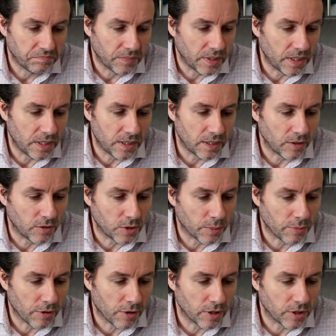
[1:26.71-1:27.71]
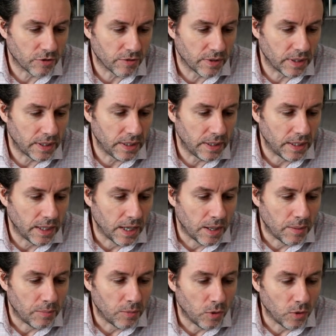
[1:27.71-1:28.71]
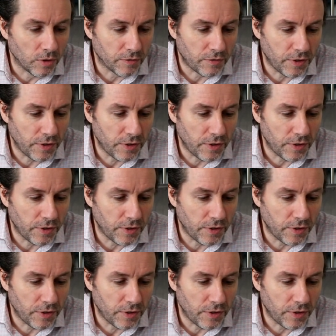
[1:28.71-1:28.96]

This is no surprise, really. More than